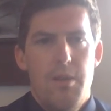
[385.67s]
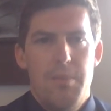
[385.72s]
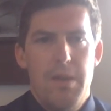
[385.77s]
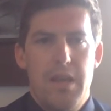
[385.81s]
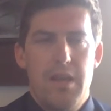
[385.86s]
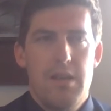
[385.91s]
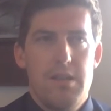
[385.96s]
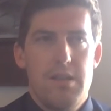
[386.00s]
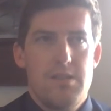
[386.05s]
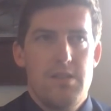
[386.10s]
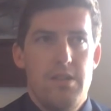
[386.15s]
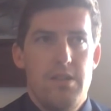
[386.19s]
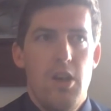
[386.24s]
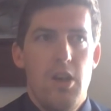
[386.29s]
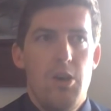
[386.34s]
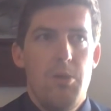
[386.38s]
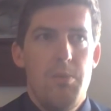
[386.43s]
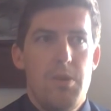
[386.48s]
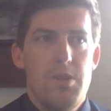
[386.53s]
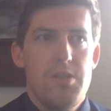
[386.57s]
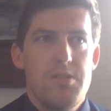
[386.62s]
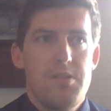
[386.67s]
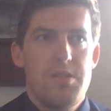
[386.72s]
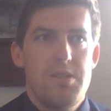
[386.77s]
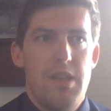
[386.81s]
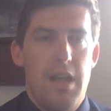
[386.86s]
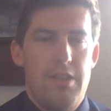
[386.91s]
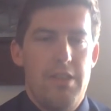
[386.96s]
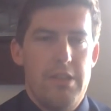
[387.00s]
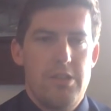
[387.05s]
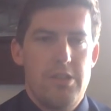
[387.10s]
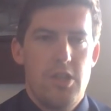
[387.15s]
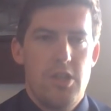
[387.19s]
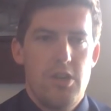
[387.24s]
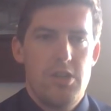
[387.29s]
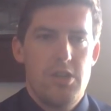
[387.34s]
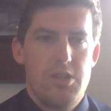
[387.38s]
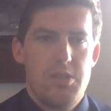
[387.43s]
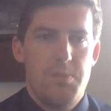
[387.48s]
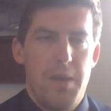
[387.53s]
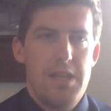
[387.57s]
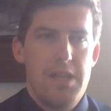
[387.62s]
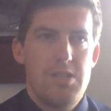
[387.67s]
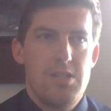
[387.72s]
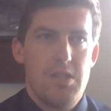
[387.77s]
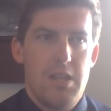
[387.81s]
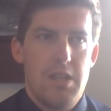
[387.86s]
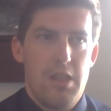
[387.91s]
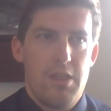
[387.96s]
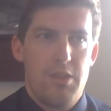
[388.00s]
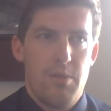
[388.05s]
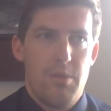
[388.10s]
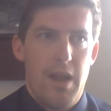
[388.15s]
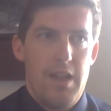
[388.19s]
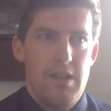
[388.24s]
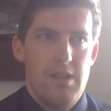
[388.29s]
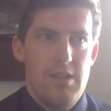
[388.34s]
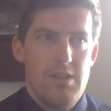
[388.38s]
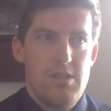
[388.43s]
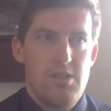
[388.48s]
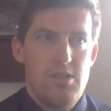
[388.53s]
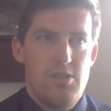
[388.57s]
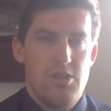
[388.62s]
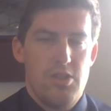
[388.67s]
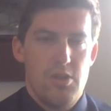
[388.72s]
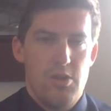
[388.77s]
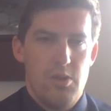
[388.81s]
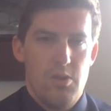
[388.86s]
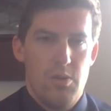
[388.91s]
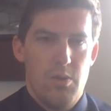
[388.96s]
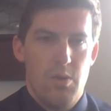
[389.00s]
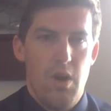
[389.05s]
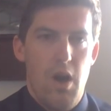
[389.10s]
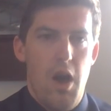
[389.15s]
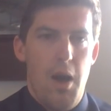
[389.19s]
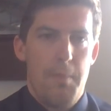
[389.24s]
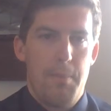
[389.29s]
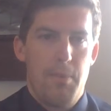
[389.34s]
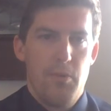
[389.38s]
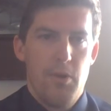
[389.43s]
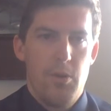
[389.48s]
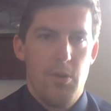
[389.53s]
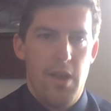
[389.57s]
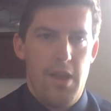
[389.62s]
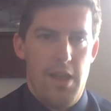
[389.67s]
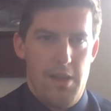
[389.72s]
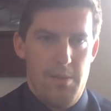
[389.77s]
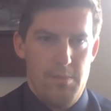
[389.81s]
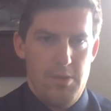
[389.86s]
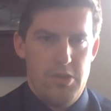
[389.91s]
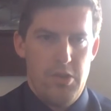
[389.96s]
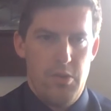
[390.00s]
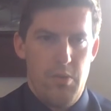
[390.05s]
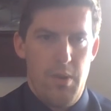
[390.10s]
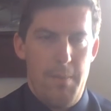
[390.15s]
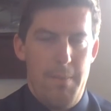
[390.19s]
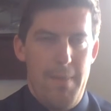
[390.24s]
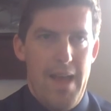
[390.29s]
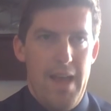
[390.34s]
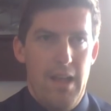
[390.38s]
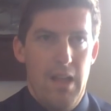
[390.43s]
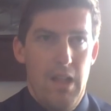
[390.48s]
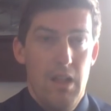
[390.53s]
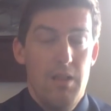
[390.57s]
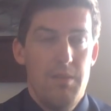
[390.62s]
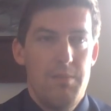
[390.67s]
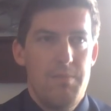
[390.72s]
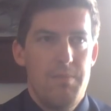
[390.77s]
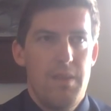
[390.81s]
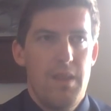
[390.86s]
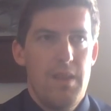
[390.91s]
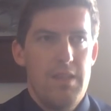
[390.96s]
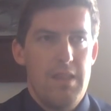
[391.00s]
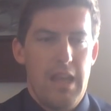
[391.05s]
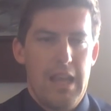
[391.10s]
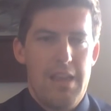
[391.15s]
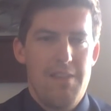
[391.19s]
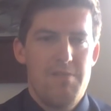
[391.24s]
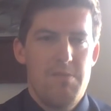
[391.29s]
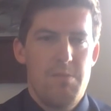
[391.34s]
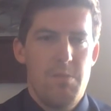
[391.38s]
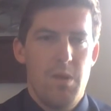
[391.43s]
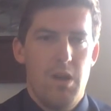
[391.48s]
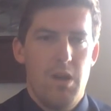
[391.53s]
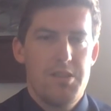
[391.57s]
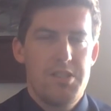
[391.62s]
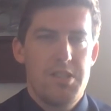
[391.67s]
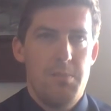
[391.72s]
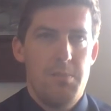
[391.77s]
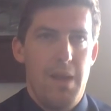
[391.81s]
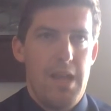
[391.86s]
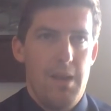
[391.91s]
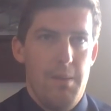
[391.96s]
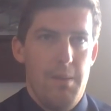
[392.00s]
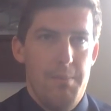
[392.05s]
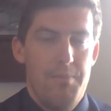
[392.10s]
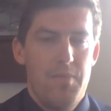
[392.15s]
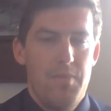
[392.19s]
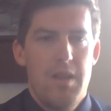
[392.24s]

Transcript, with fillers: because the nobles and the church basically threatened to uproot him, to rebel, to give him an ultimatum.